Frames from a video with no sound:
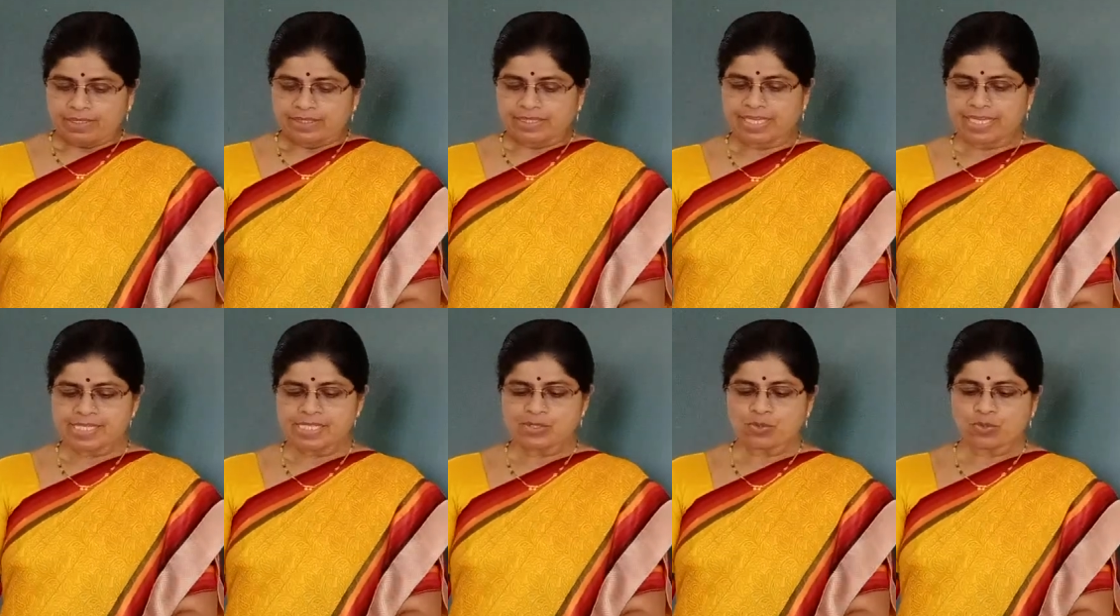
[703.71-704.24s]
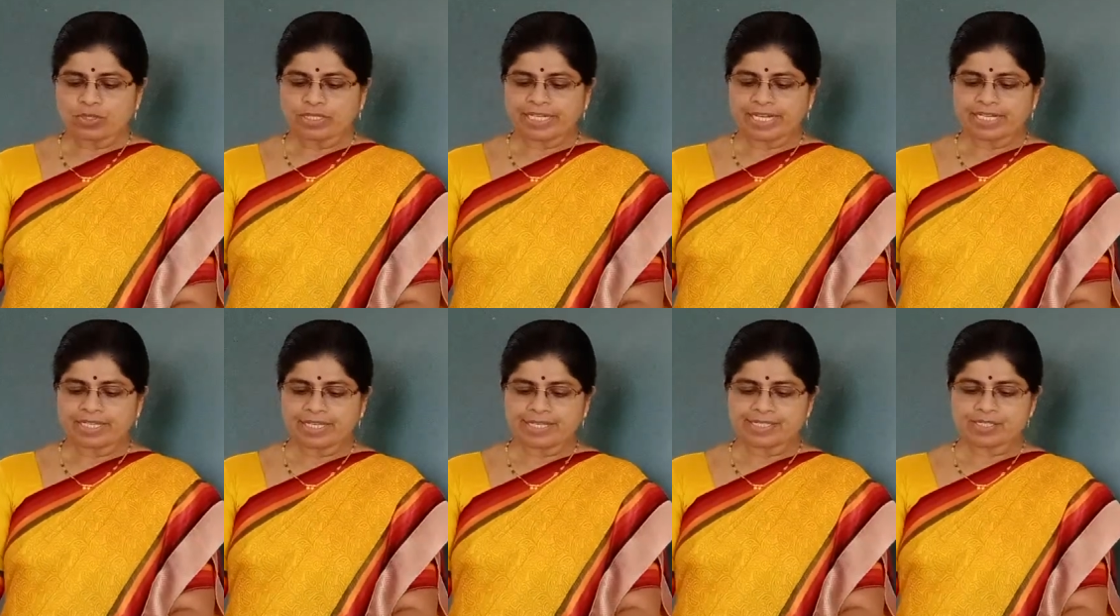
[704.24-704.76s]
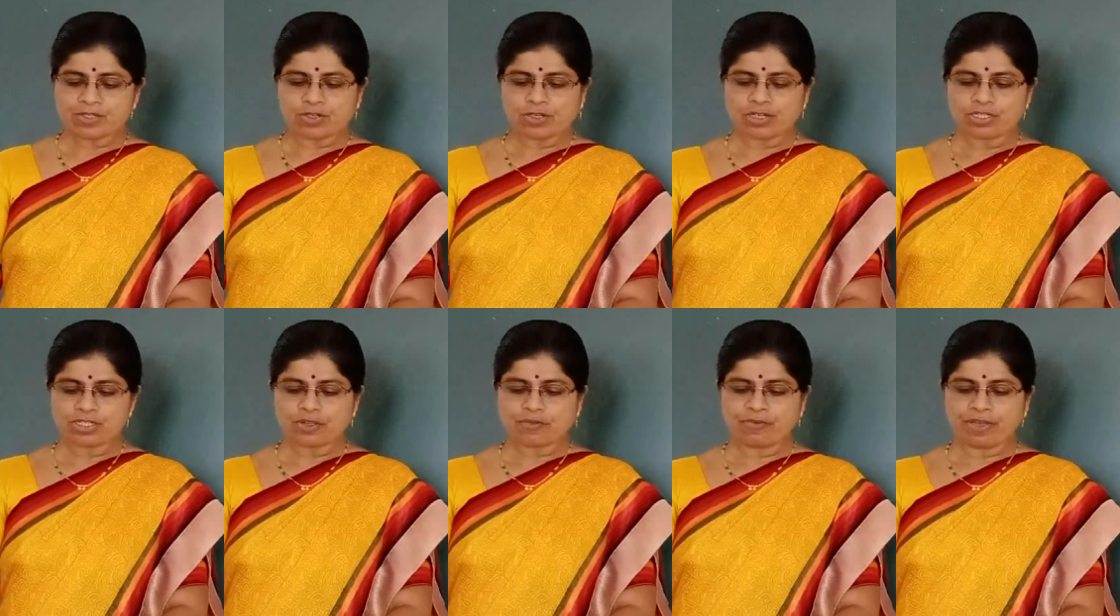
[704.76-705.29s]
This suited the
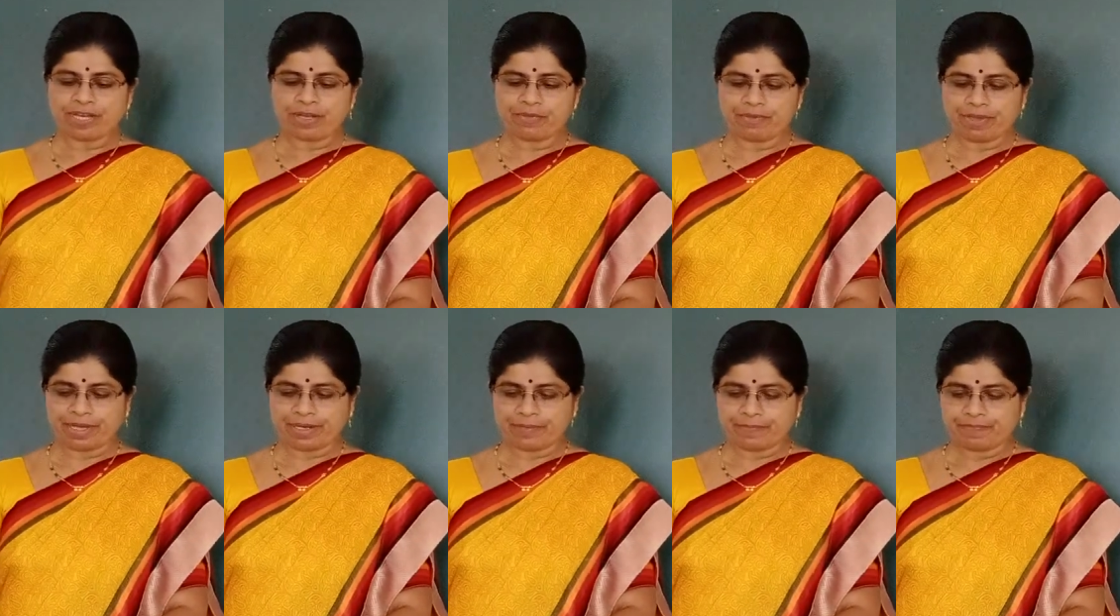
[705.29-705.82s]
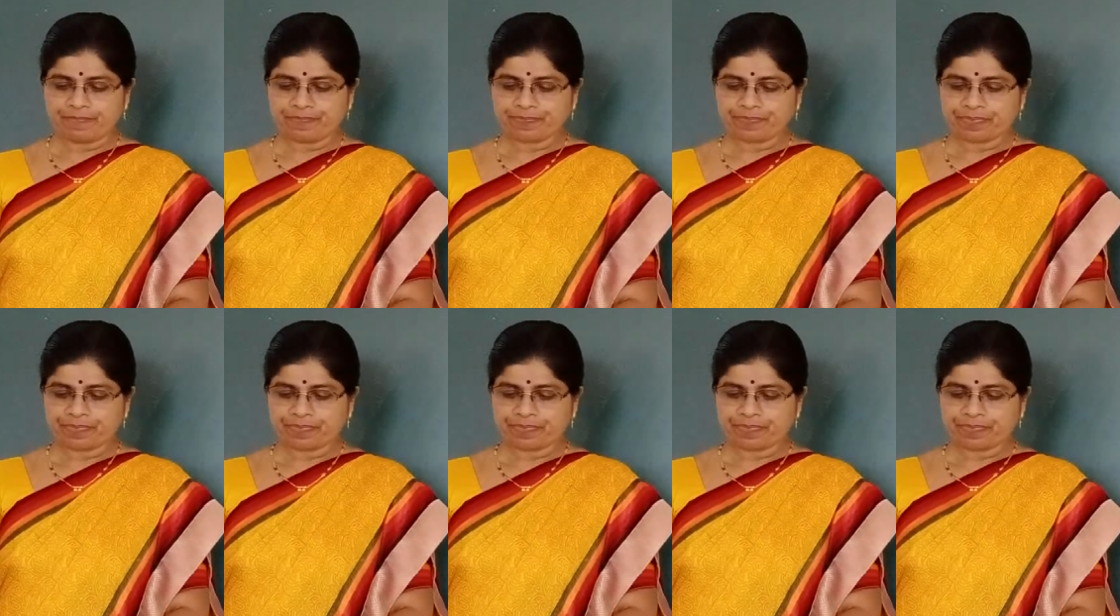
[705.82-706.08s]
astrologer very well,